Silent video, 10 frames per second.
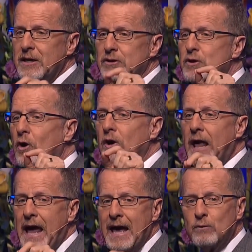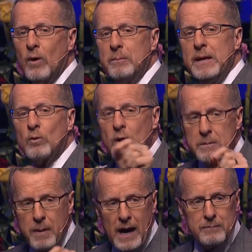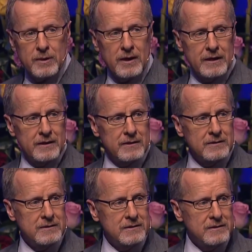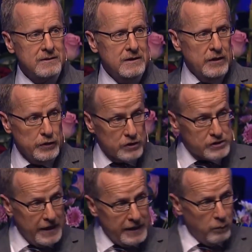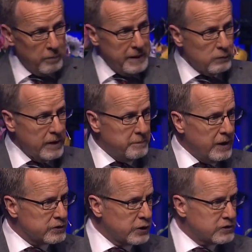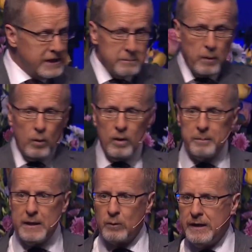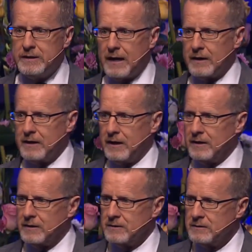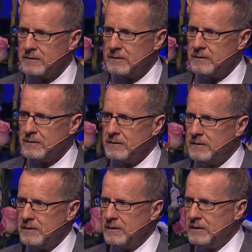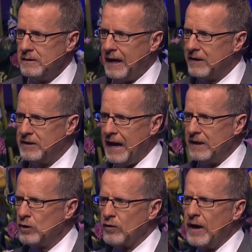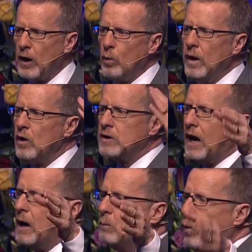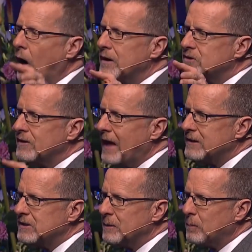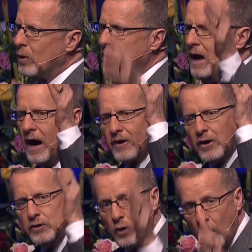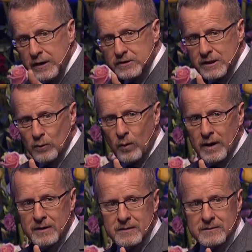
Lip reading: your land will be repopulated. Your city will be rebuilt. Your temple will be rededicated. And Daniel, there will come one to that temple, an anointed one."